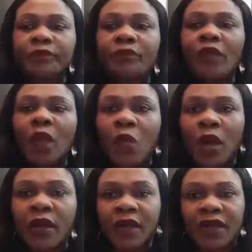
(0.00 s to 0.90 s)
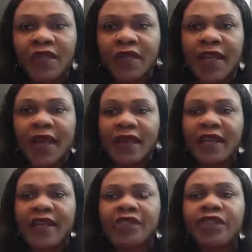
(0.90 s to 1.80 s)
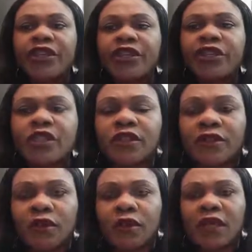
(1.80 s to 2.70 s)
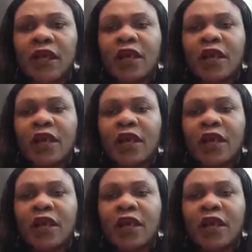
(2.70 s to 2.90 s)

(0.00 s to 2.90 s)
One other thing I think is really useful,